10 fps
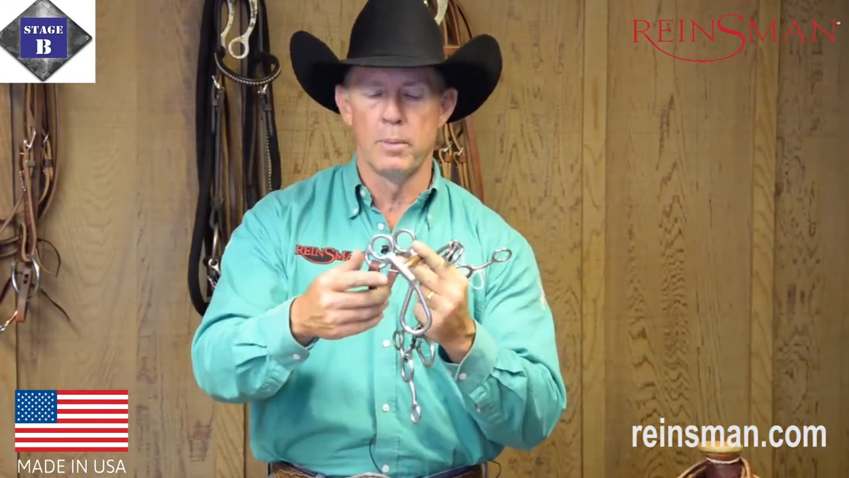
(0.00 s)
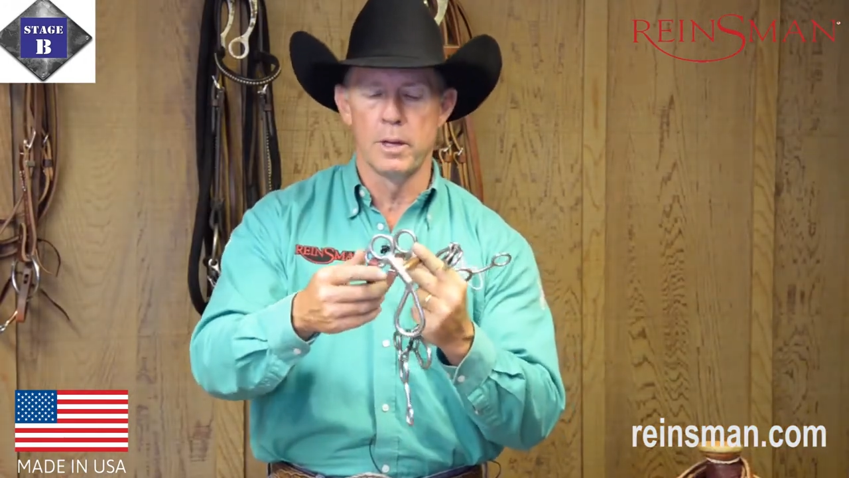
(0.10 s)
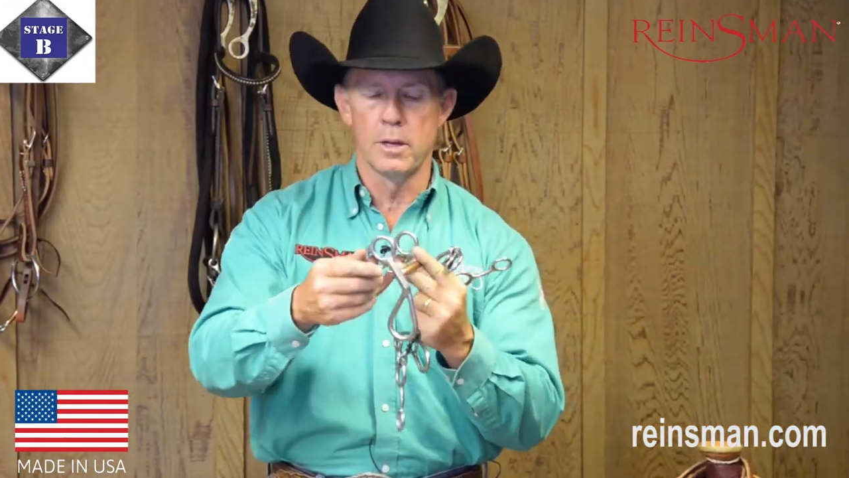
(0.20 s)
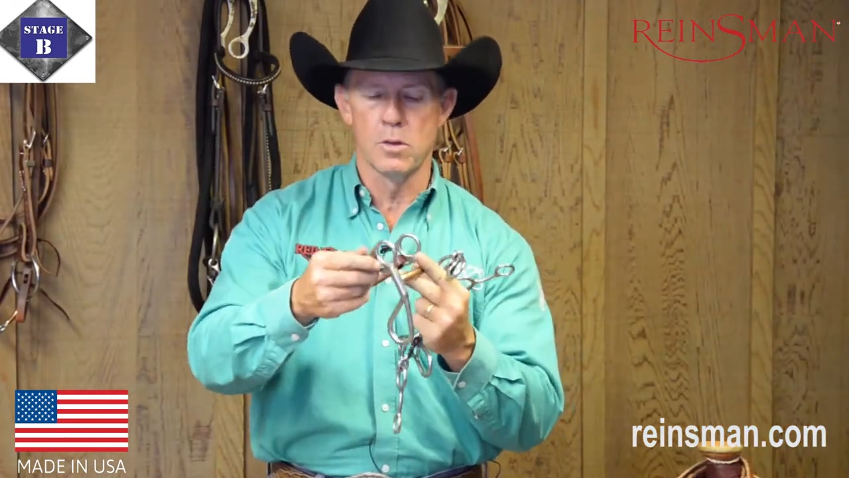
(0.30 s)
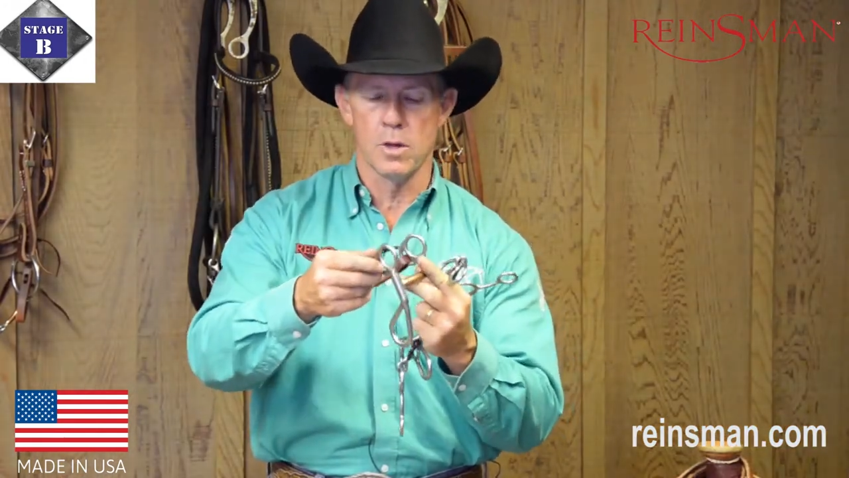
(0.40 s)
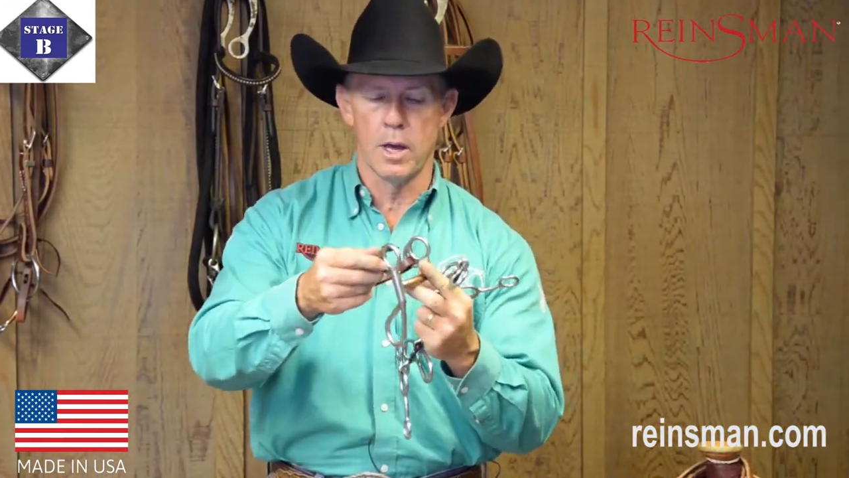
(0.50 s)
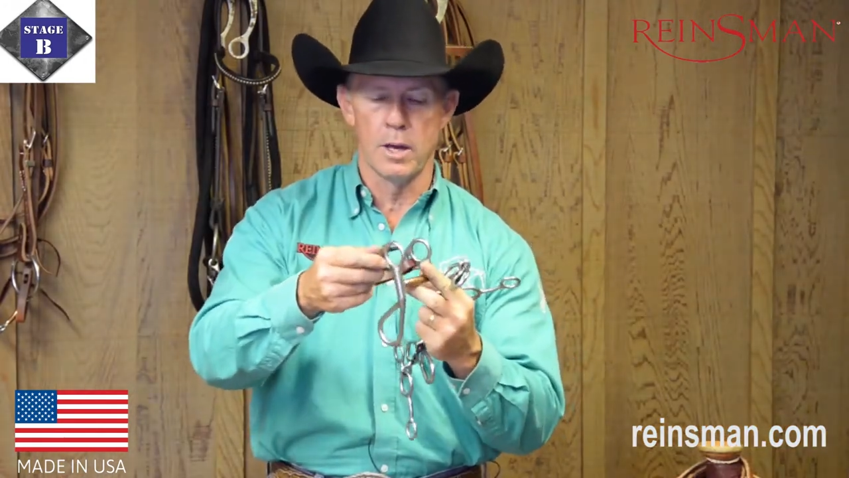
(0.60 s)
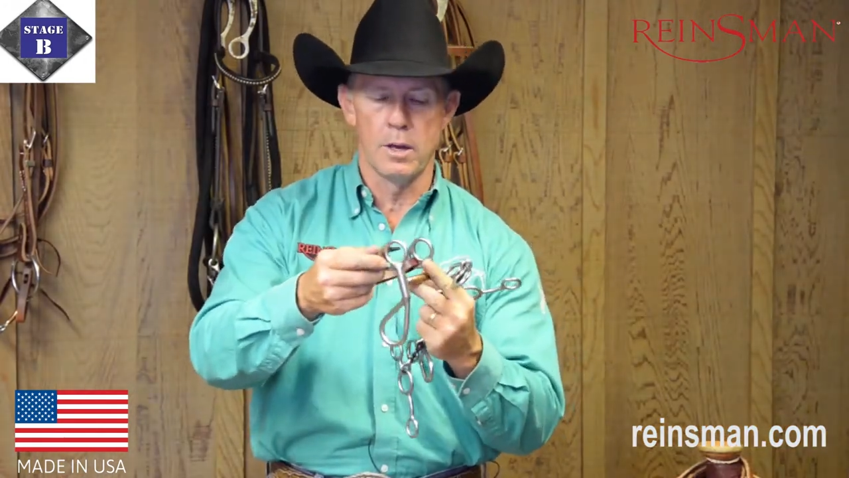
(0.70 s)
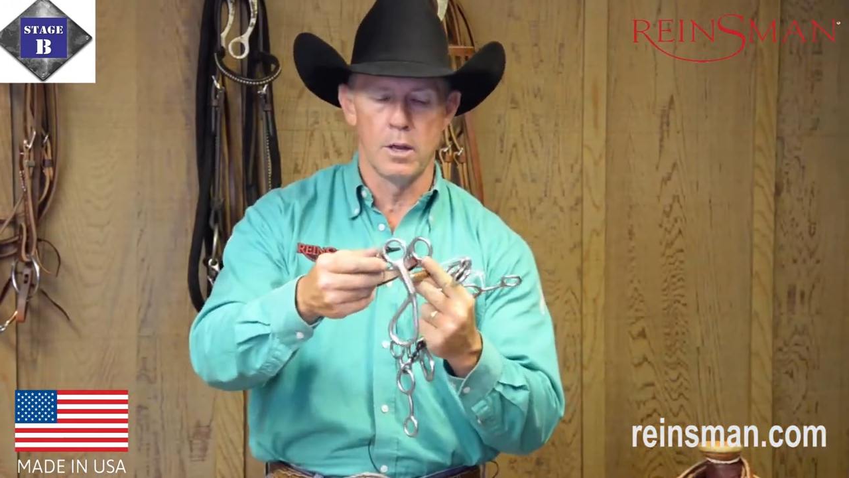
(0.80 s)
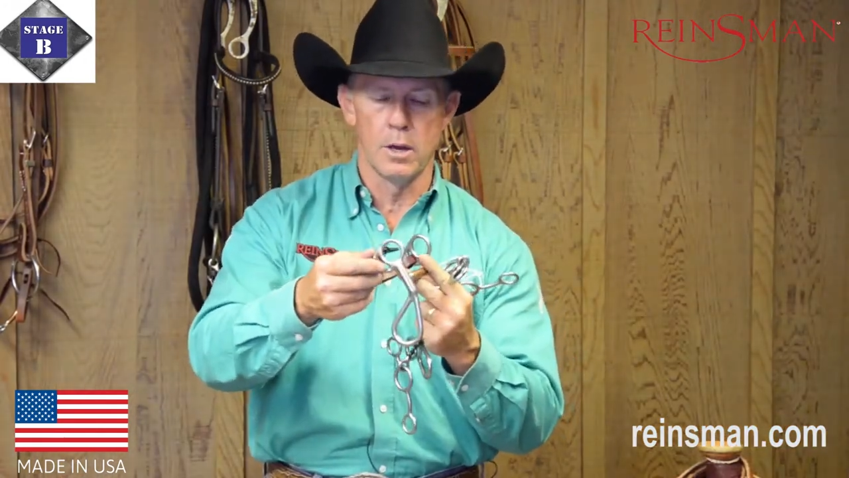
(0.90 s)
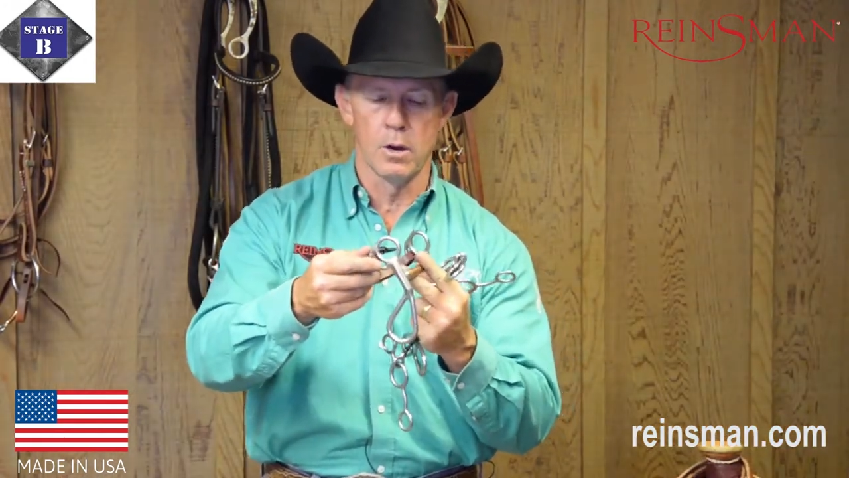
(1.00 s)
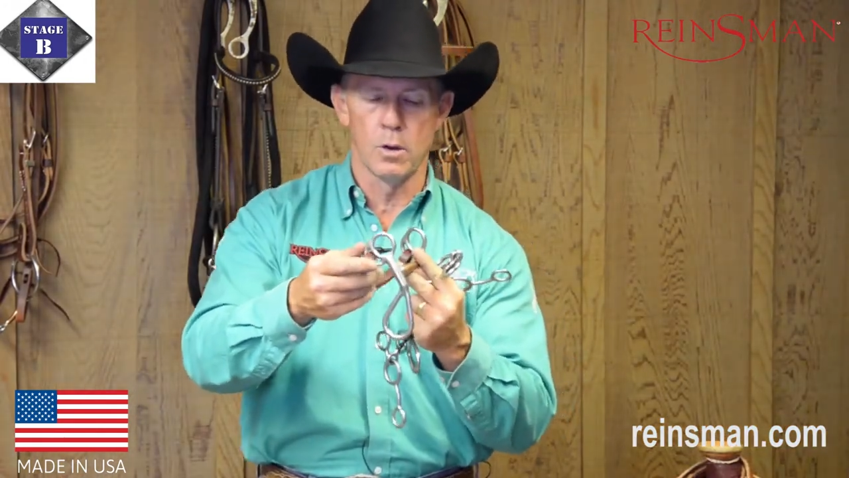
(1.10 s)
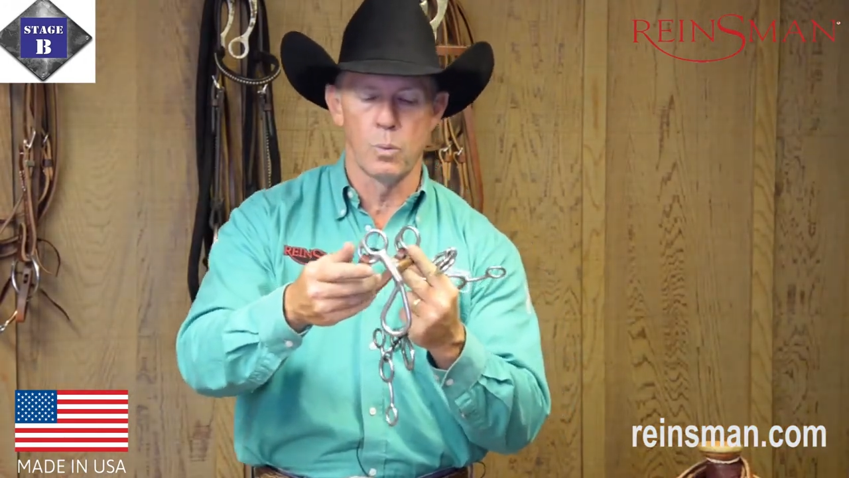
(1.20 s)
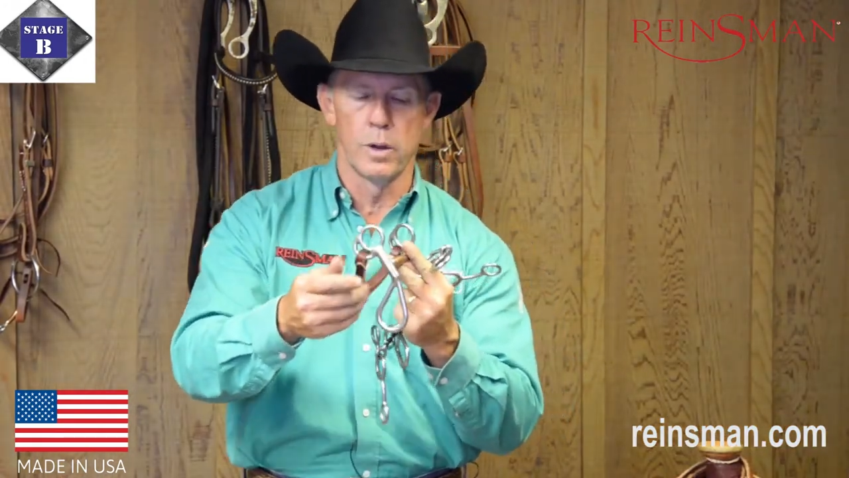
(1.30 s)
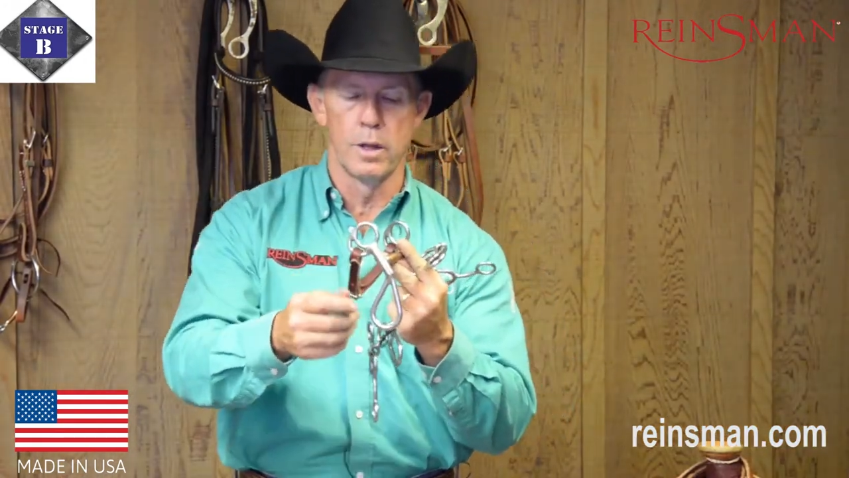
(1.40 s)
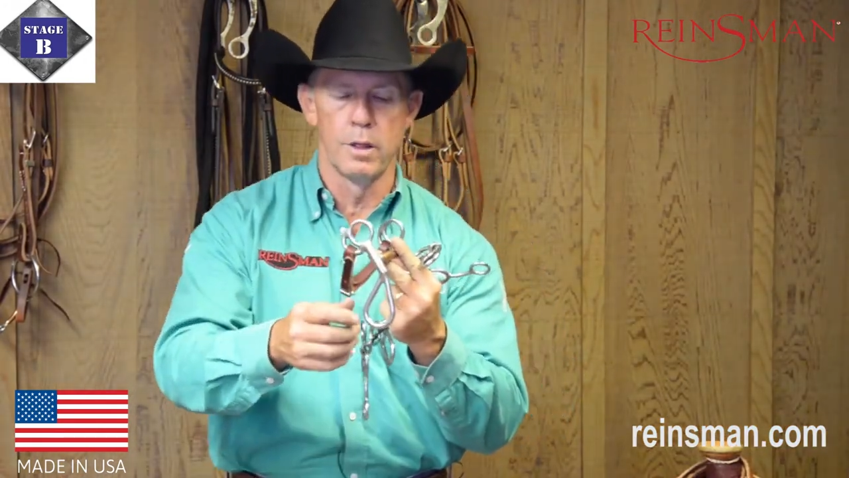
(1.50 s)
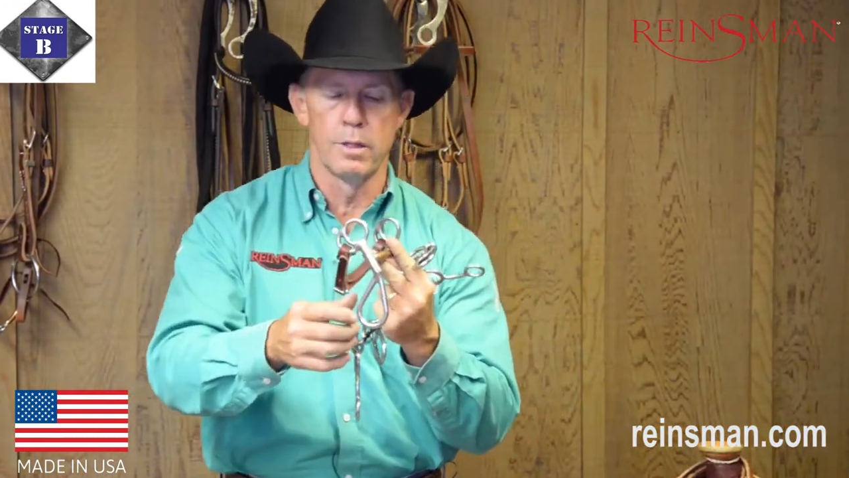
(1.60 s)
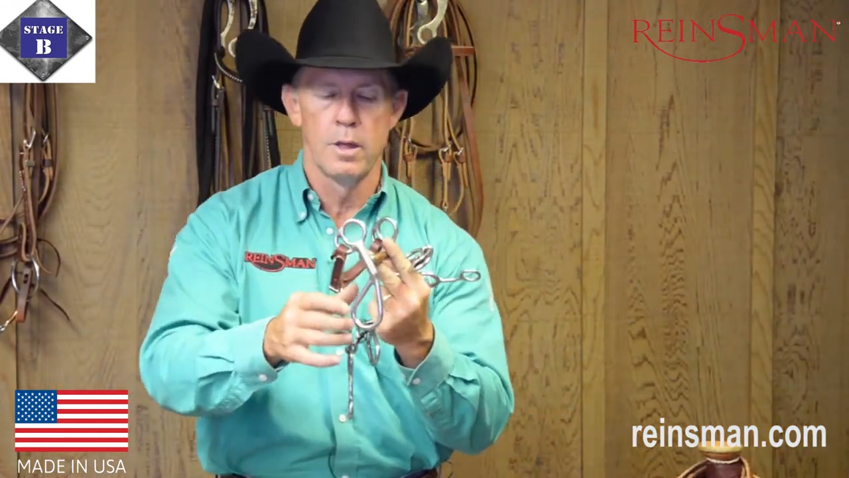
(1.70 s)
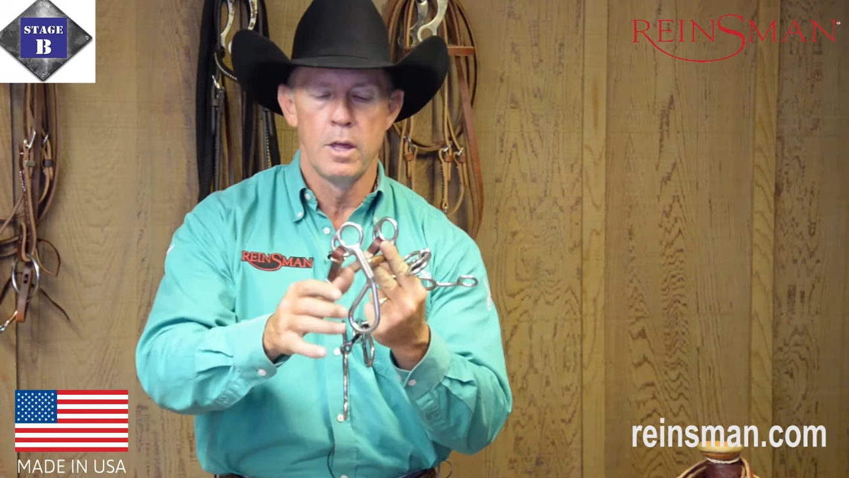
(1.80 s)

bit designed here with